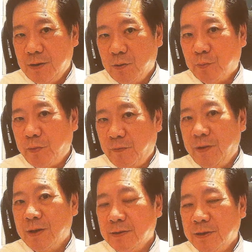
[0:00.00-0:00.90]
to
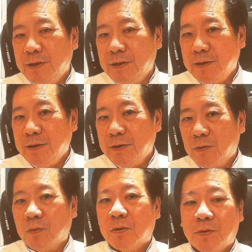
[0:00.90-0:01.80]
prevail in the
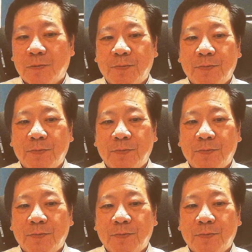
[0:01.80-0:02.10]
war.